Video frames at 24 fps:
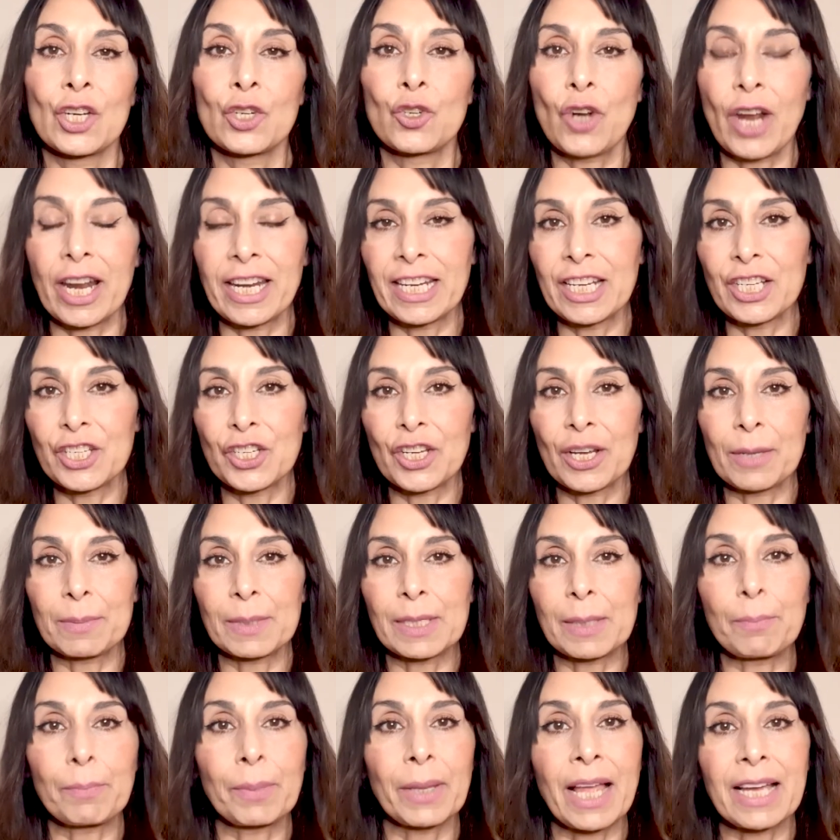
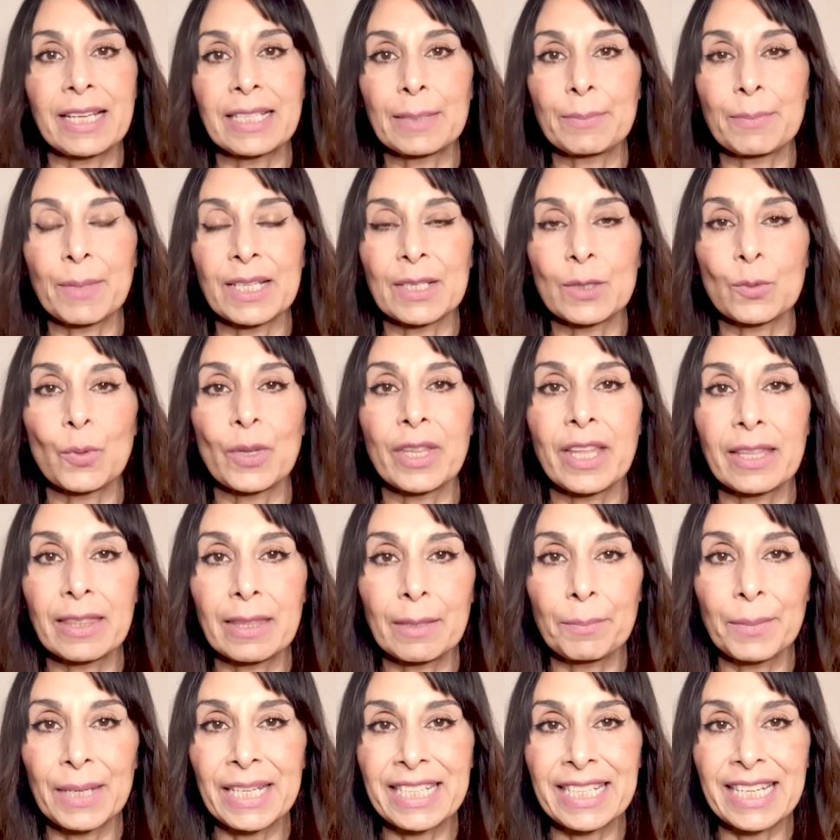Traineeships are placements within
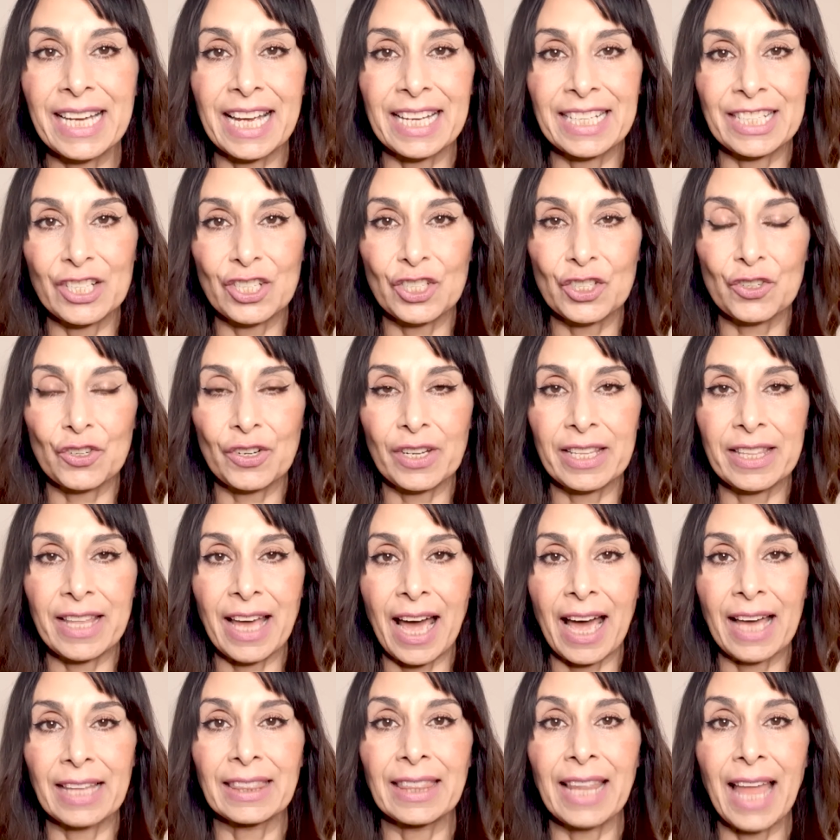the media industry
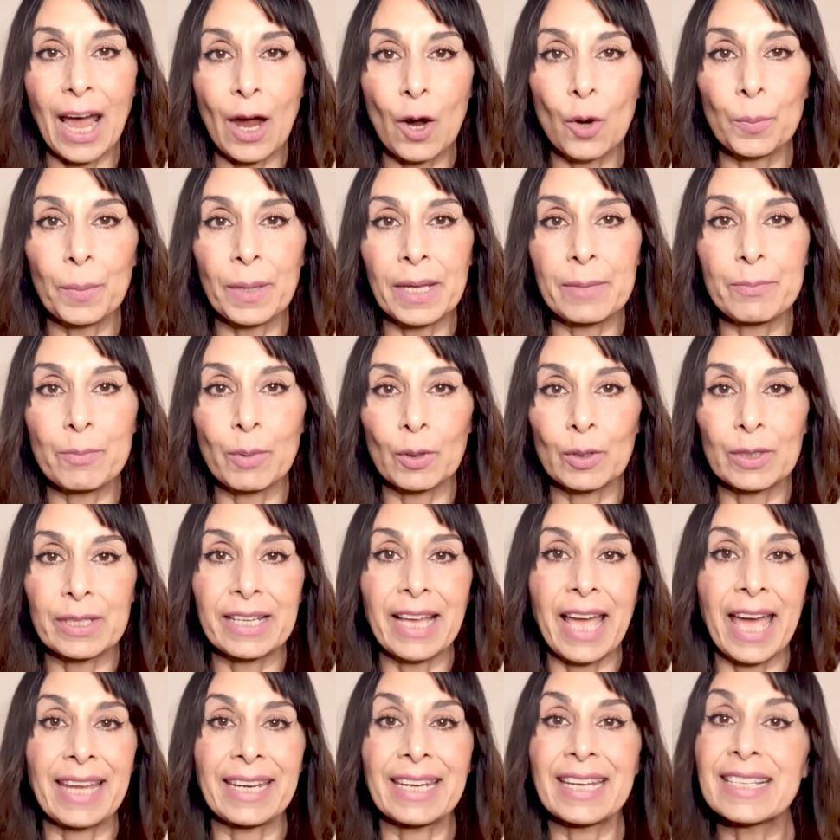that allow people to
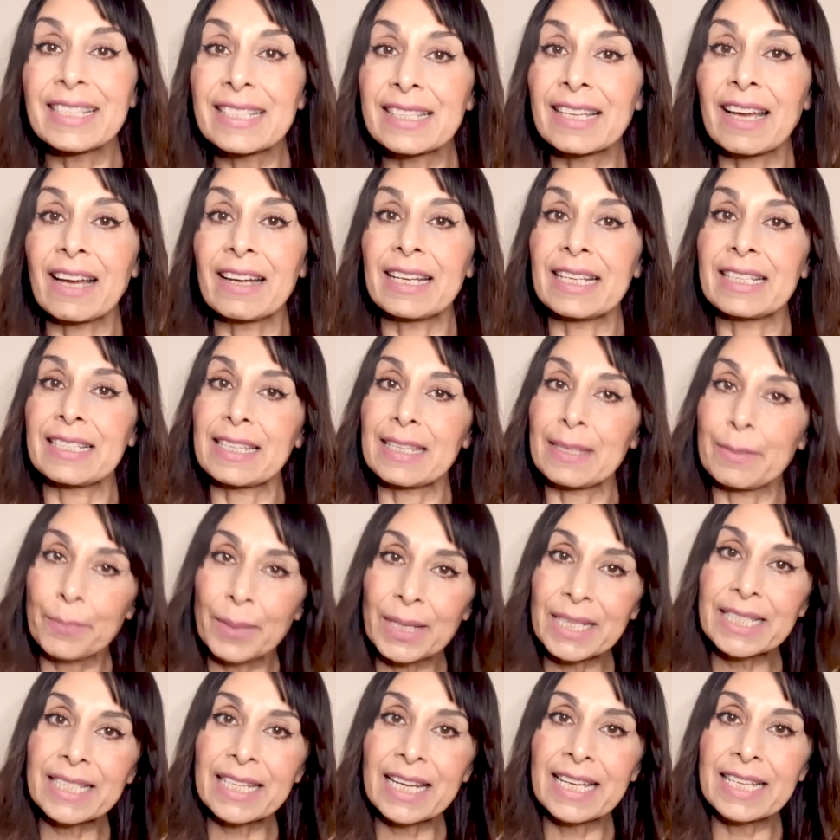get an insight into the
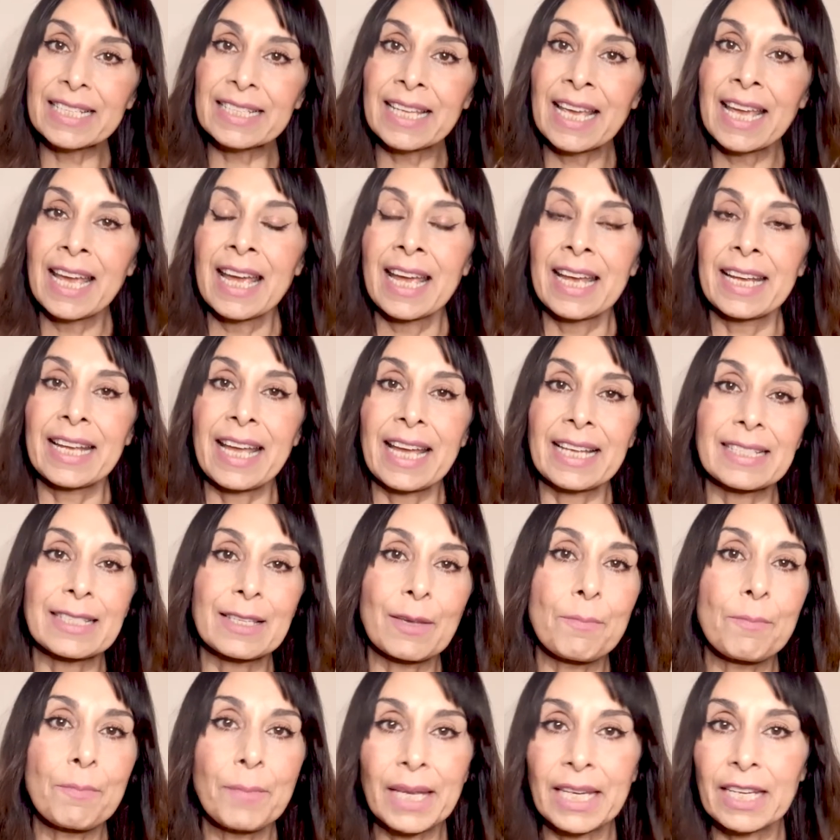business, get
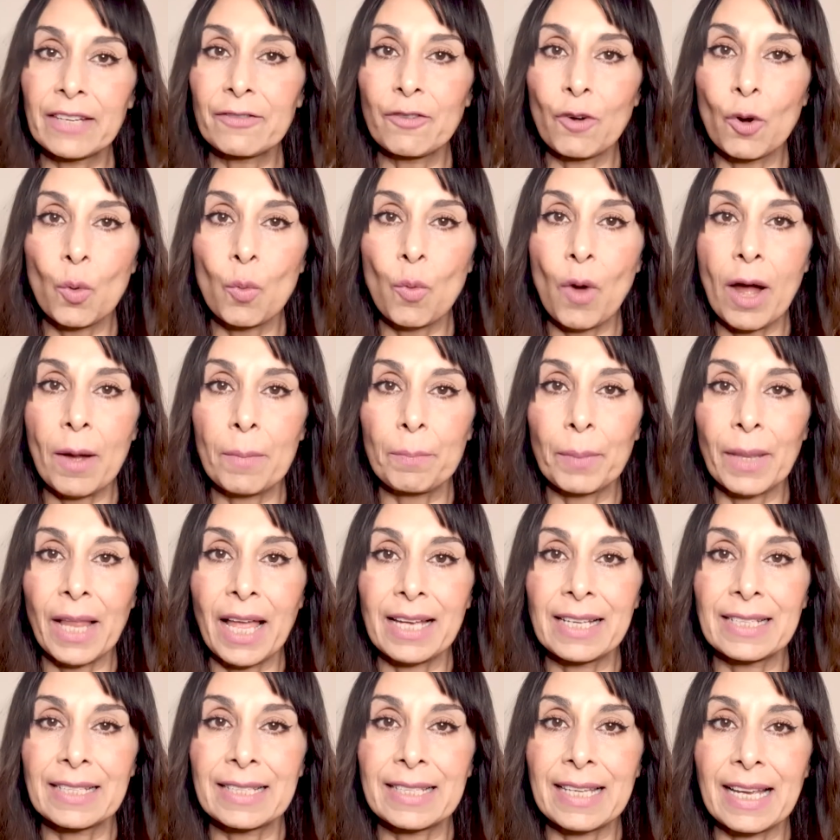some meaningful
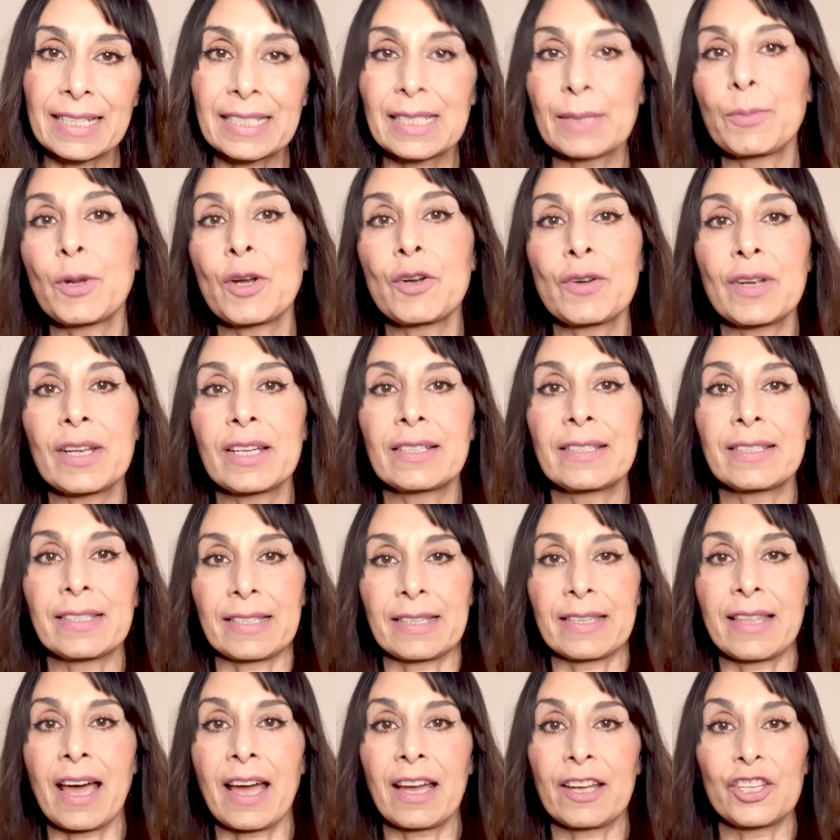workplace
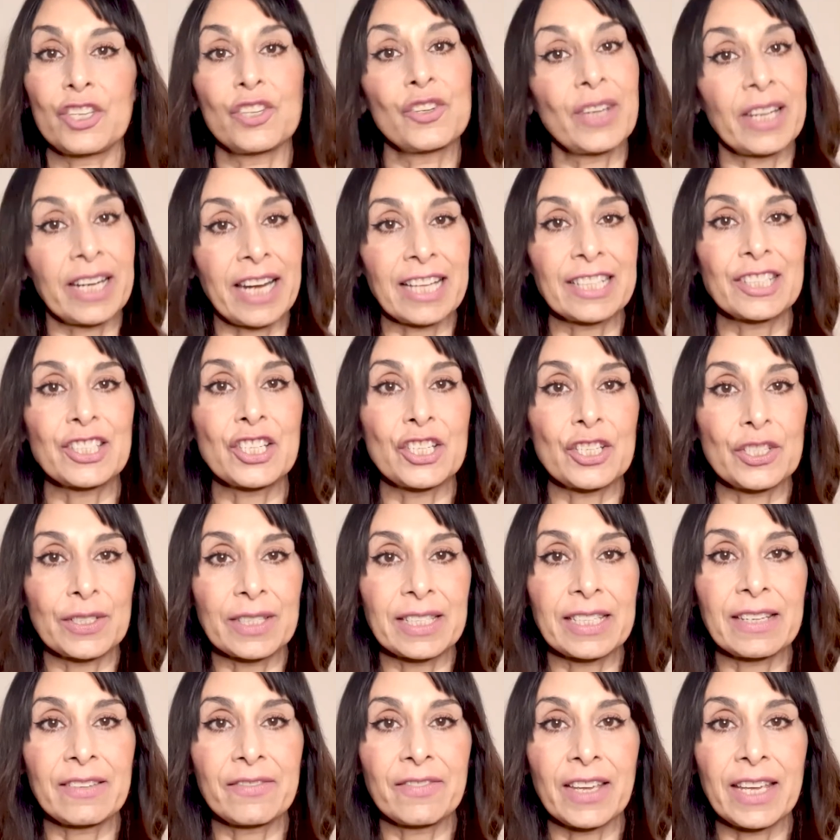experience that you can add to your
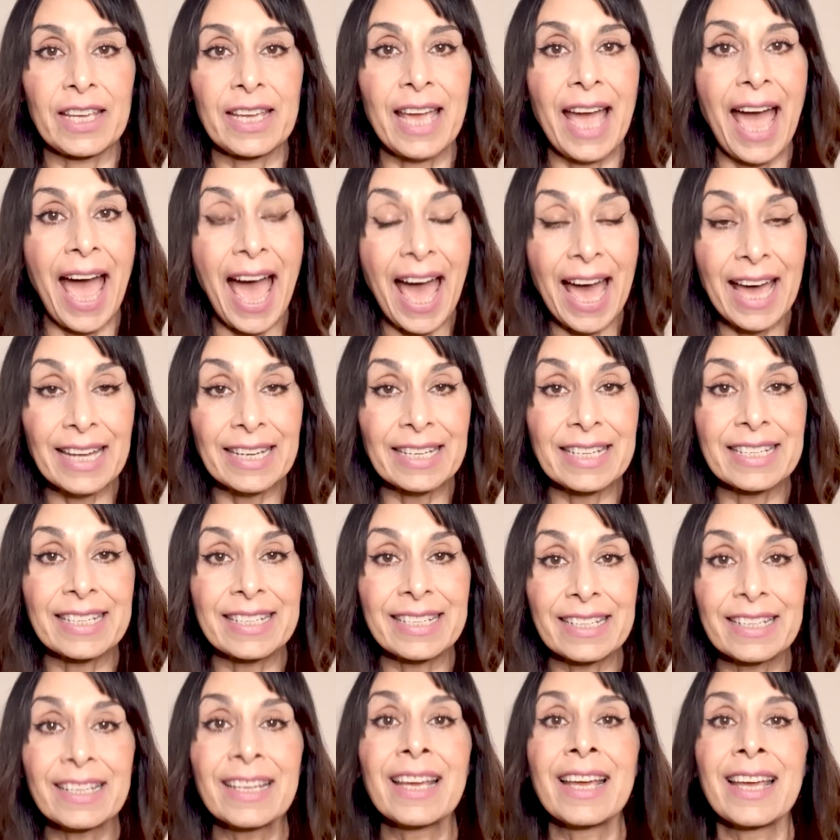CV,
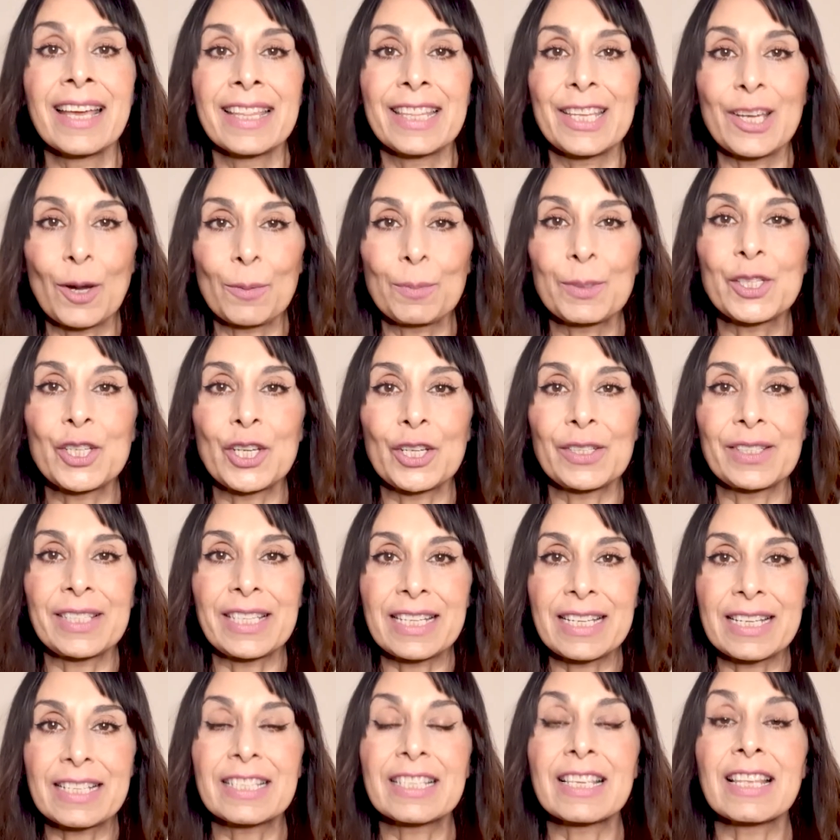and the
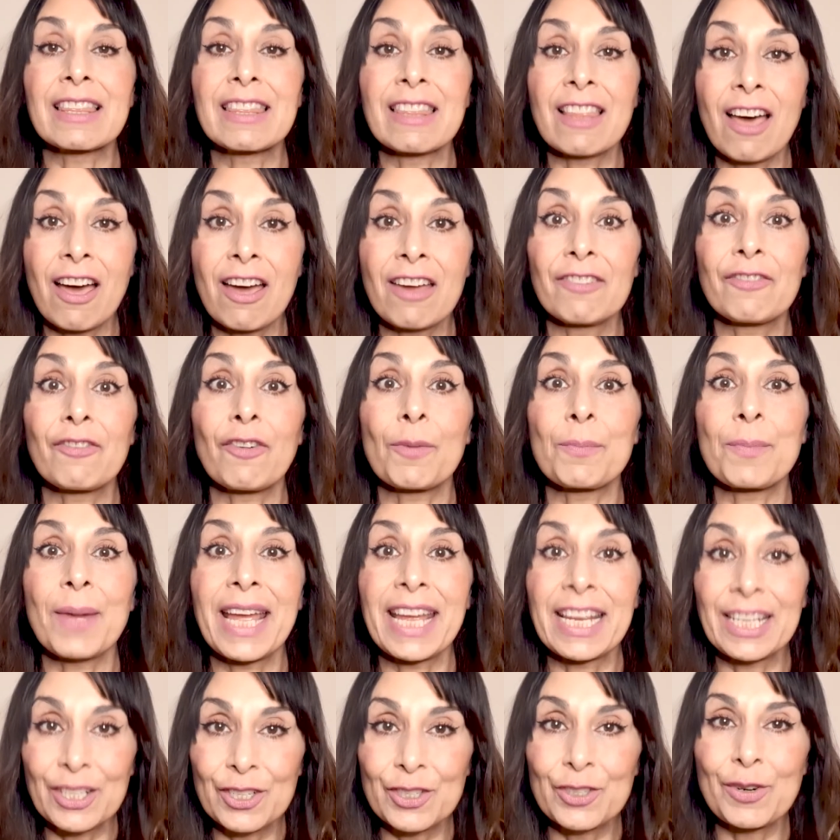opportunity to learn from
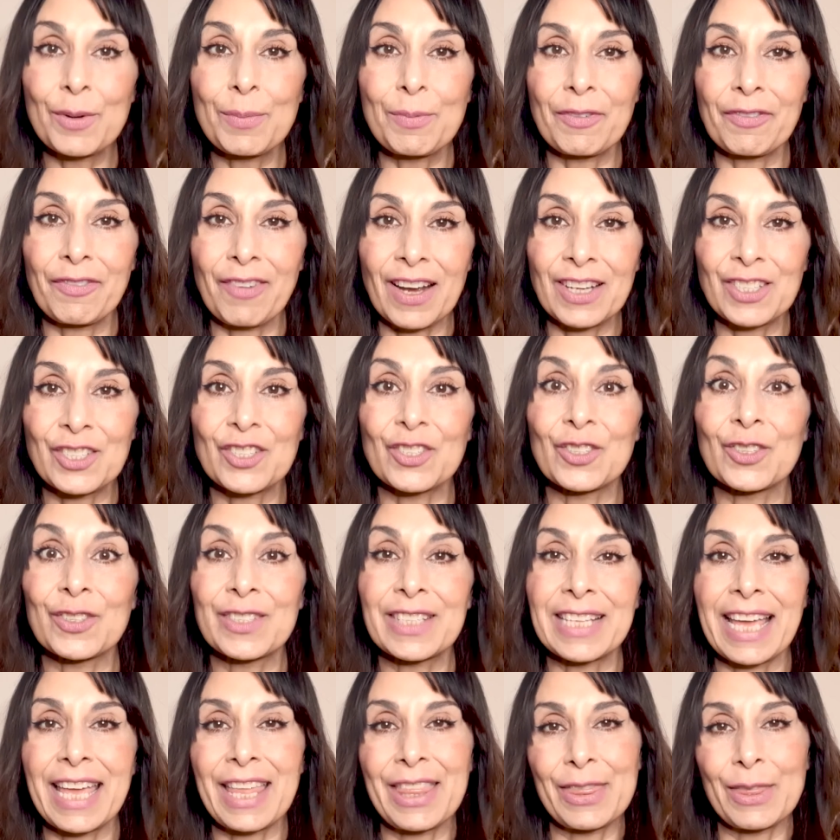industry
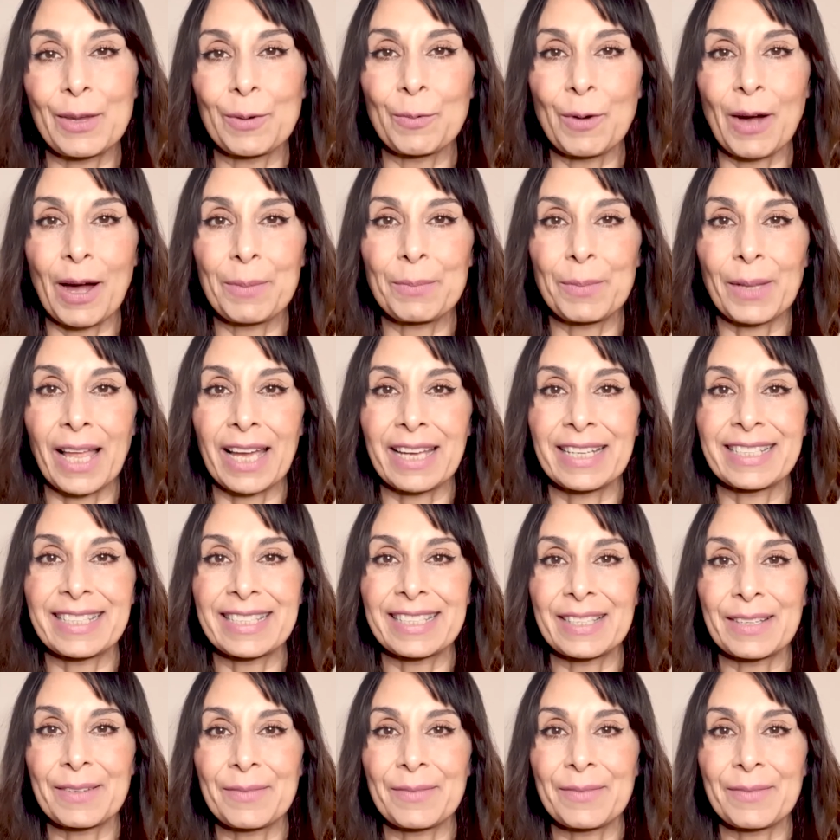professionals in the workplace.